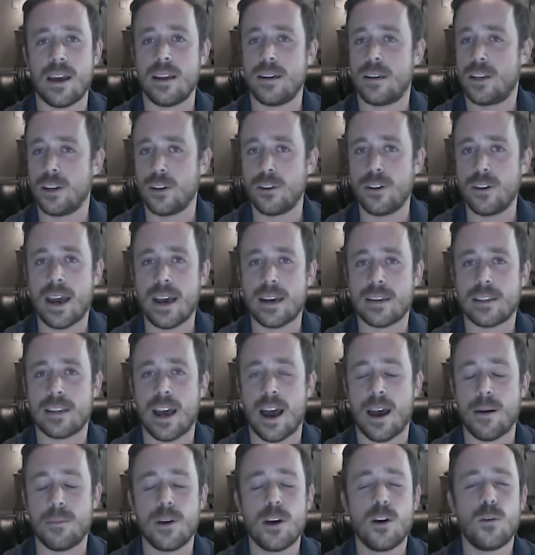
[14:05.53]
Until next
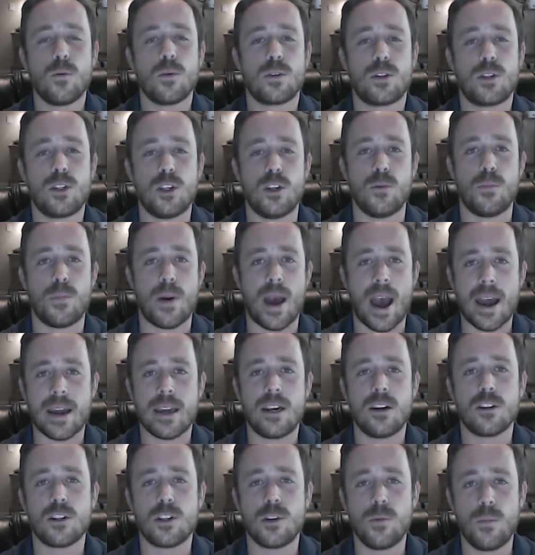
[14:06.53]
time, we'll see you back
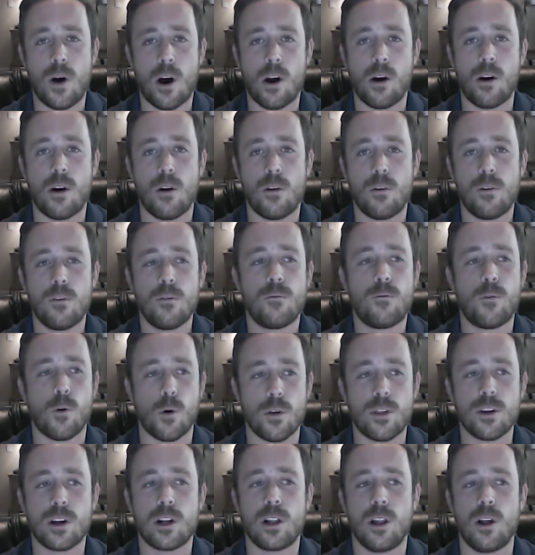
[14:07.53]
here tomorrow
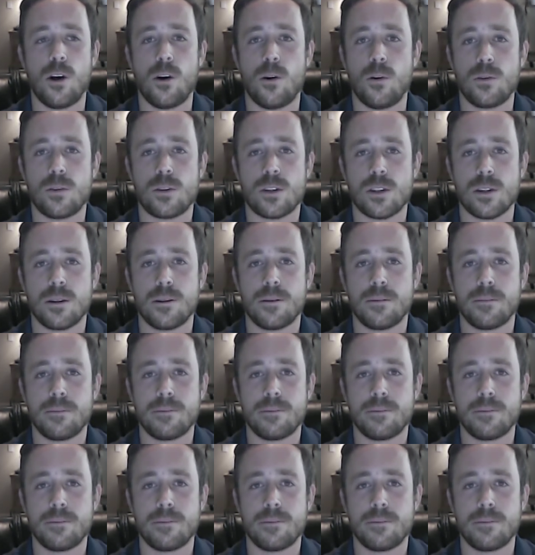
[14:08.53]
for the close.